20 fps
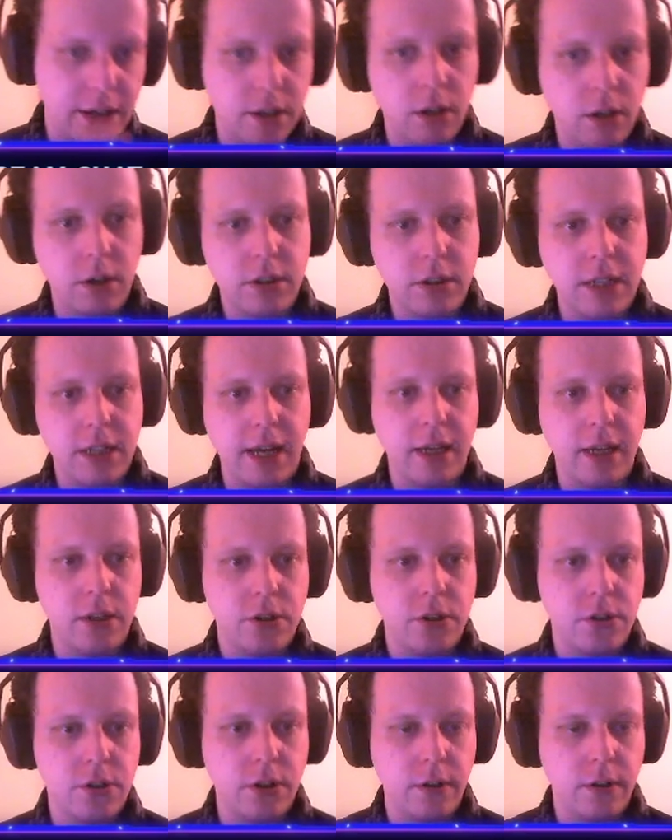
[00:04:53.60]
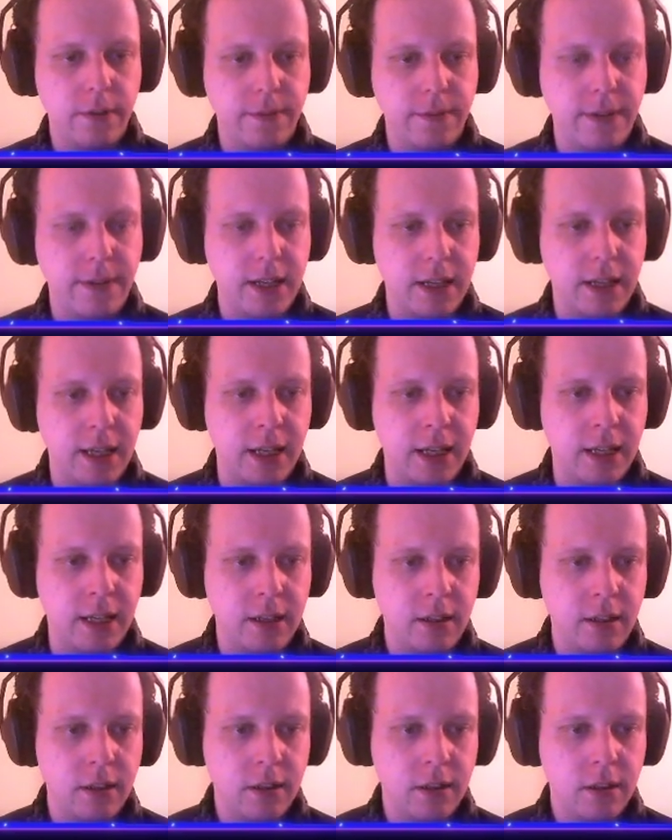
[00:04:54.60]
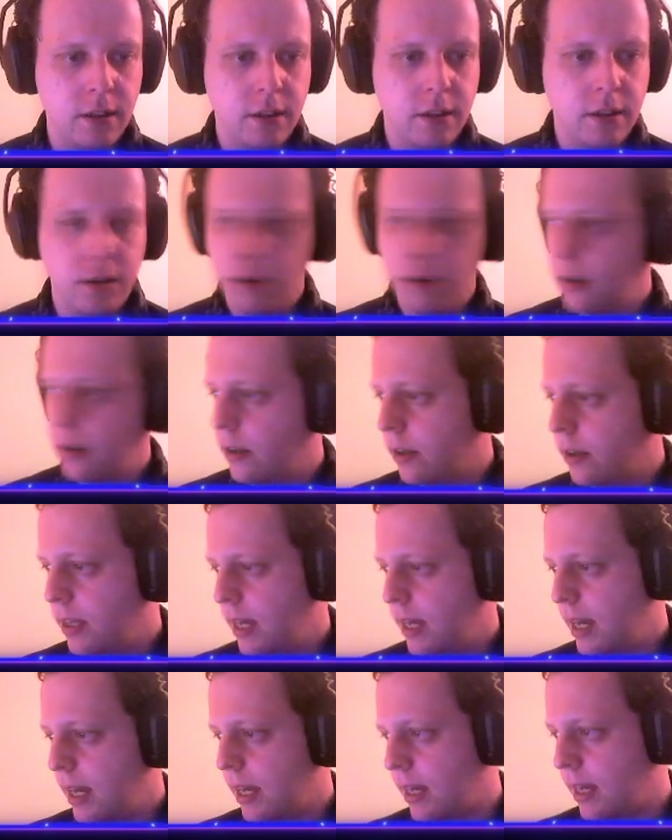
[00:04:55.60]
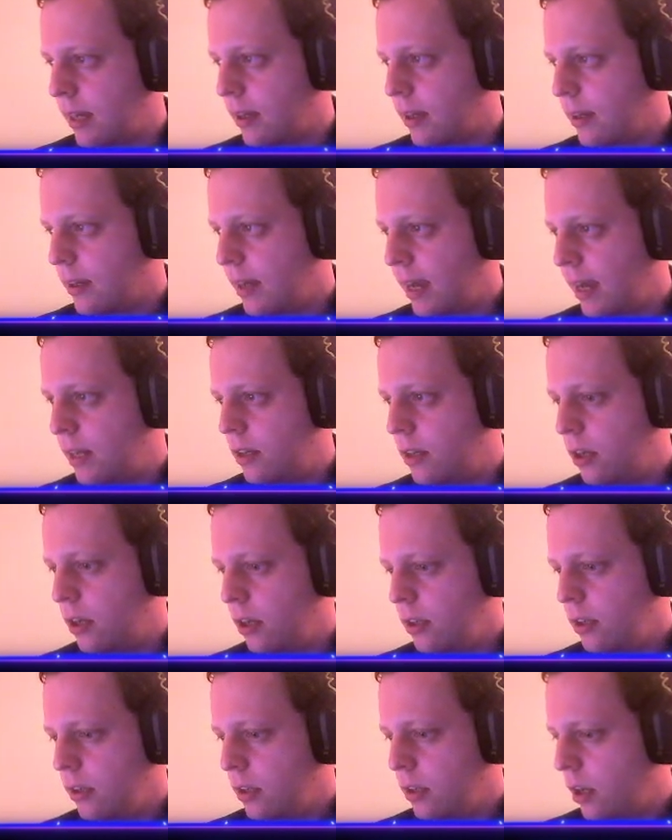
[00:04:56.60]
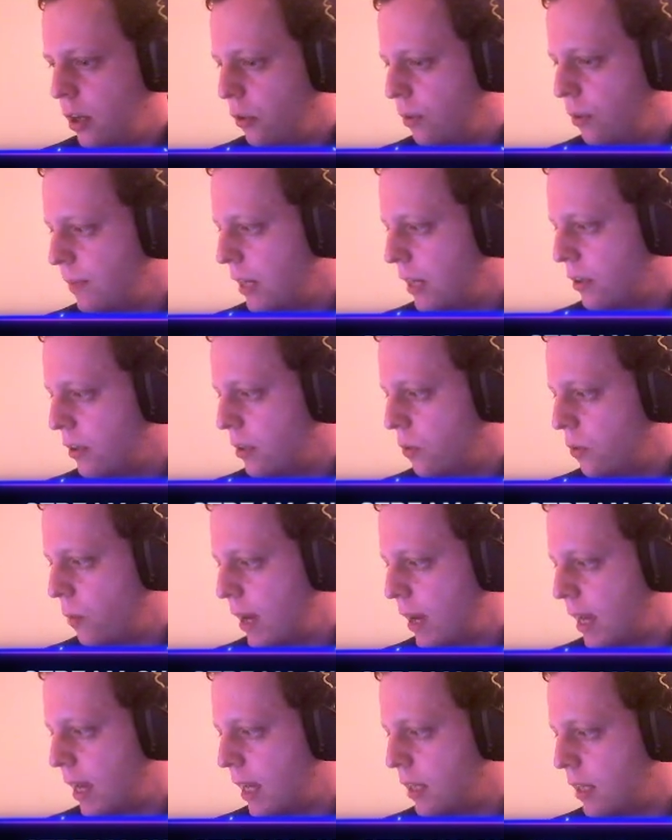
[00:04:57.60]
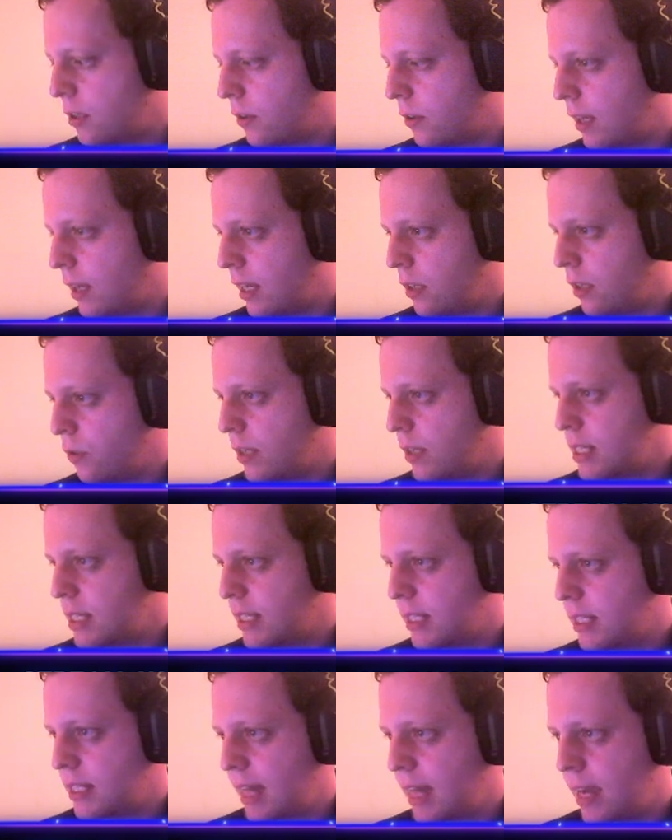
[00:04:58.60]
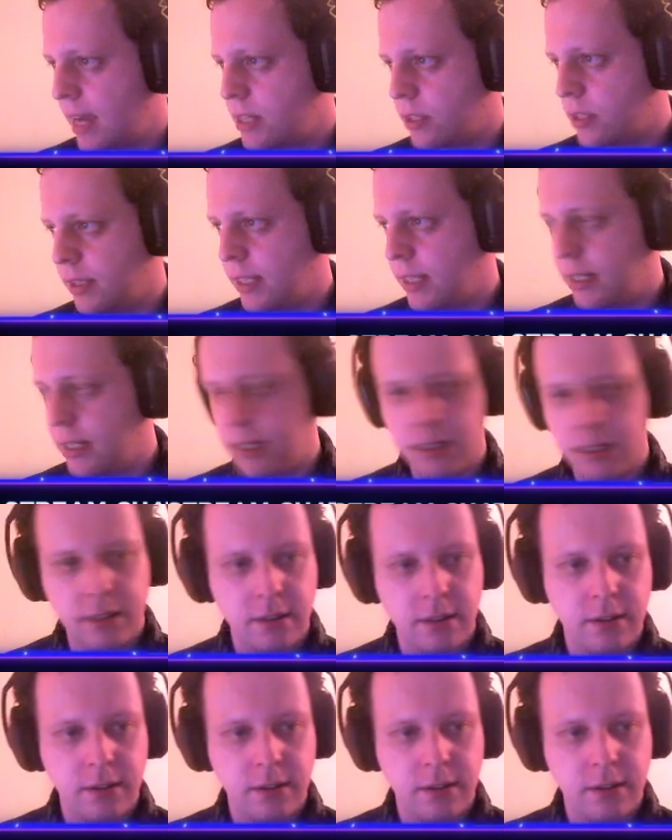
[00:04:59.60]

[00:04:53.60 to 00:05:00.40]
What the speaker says: looks like it should fit in. Okay. I don't know if there is a way to increase the size on this.